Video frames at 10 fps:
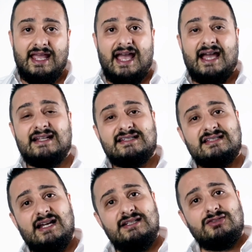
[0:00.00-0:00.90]
and
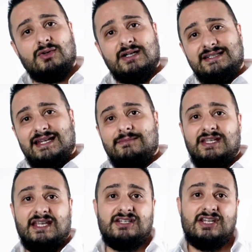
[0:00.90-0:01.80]
assigned to our team
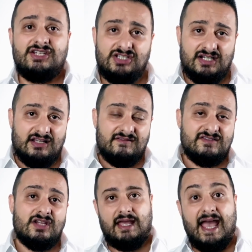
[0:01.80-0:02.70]
the initiatives